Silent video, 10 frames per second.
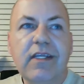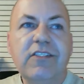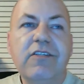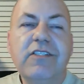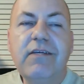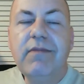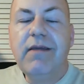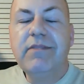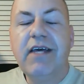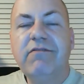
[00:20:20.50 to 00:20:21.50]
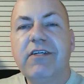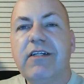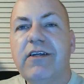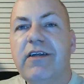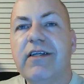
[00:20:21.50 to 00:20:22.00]
So sometimes after
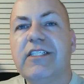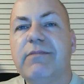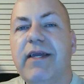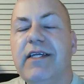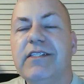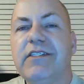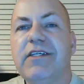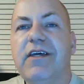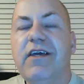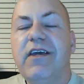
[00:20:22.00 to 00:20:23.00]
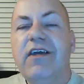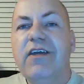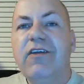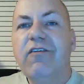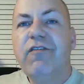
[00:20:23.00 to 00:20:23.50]
clearing a space,
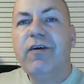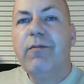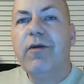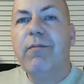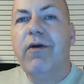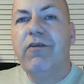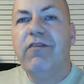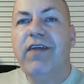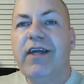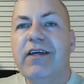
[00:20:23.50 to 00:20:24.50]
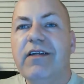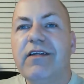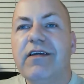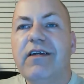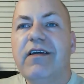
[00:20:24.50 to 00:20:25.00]
you'll feel more
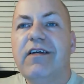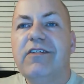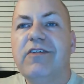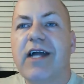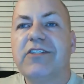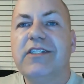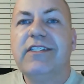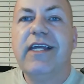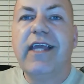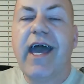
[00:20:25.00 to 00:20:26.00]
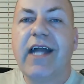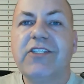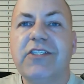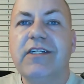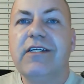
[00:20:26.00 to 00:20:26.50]
motivated to actually take
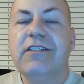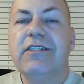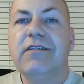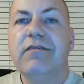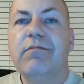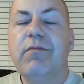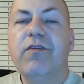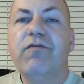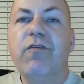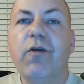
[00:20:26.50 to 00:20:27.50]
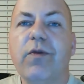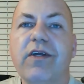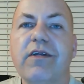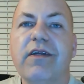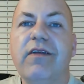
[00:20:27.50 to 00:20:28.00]
action and to move
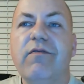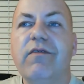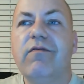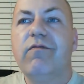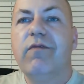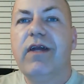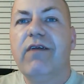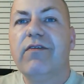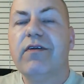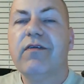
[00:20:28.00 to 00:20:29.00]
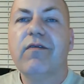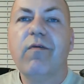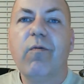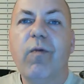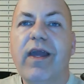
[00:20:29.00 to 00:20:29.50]
forward in whatever
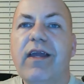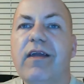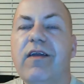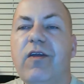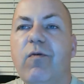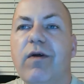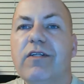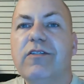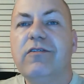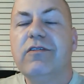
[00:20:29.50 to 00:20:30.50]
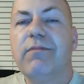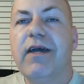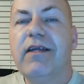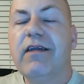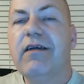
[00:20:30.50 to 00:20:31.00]
way you want to,
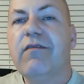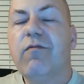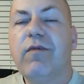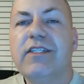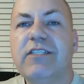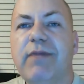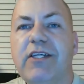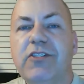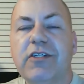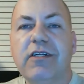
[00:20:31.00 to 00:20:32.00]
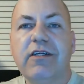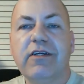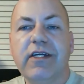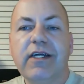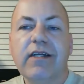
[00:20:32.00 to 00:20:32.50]
depending on what space you're
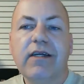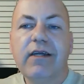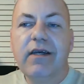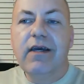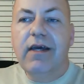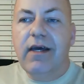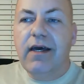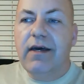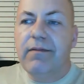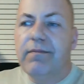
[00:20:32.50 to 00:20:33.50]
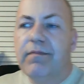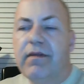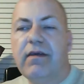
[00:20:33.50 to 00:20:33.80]
clearing. Um,